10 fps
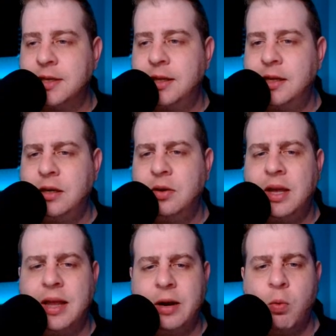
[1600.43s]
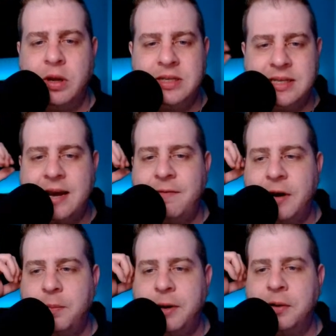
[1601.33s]
I think you get like one
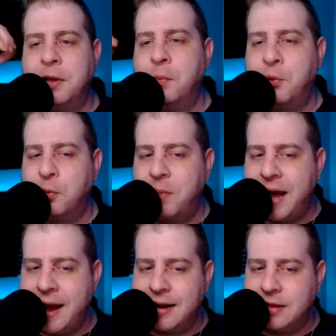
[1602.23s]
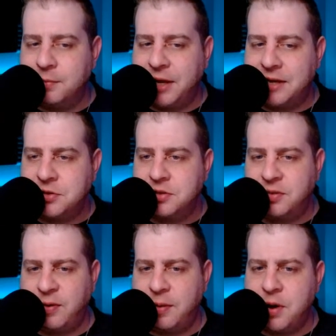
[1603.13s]
Sapphire parallel per pack in the Blasters,
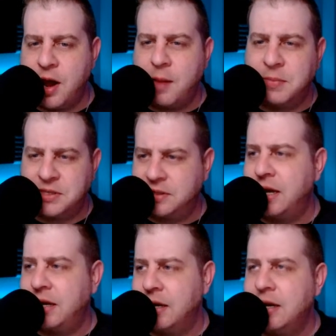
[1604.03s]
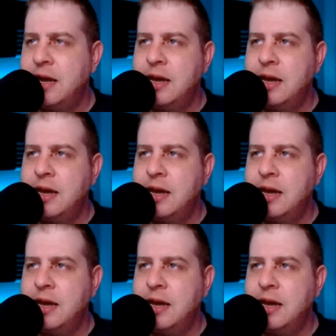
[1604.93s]
if I'm not mistaken.